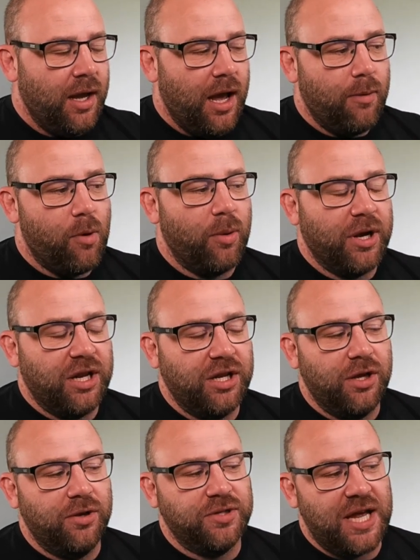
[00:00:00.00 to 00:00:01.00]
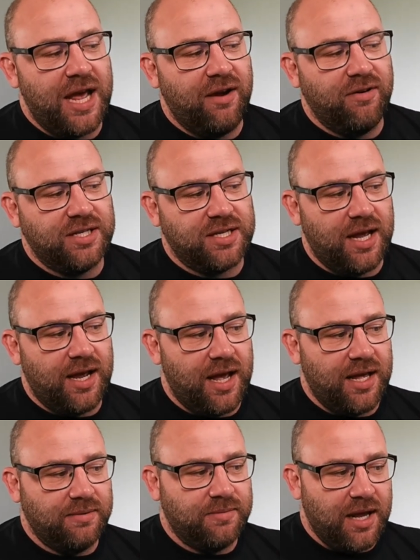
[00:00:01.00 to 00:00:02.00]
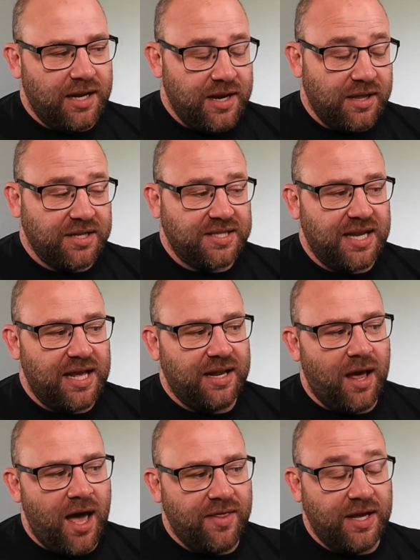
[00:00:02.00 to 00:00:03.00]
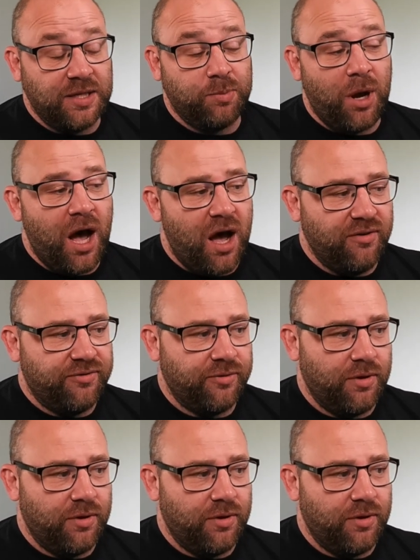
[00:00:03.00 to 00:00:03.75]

And what we're going to use here is another CLI that is part of